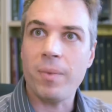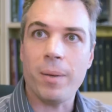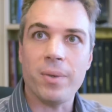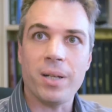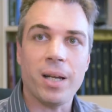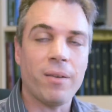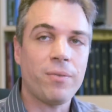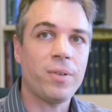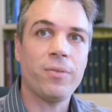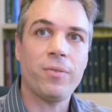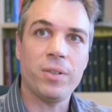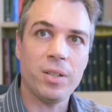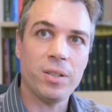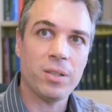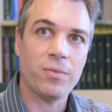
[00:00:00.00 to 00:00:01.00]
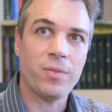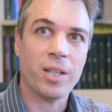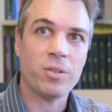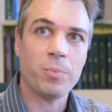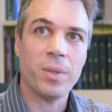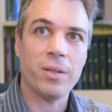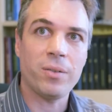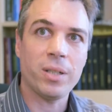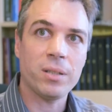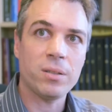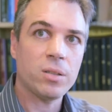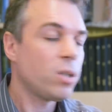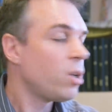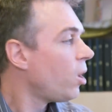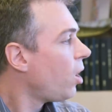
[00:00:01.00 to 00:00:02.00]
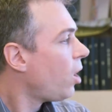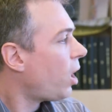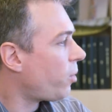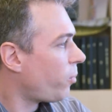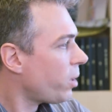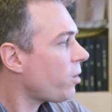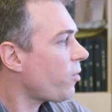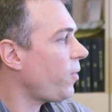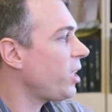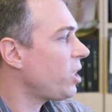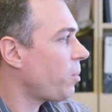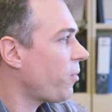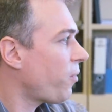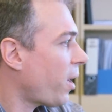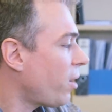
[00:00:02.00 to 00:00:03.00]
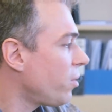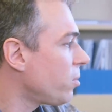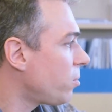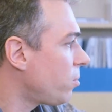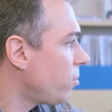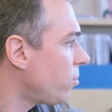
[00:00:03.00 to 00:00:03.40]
maybe they have different years of experience. And one of the things we found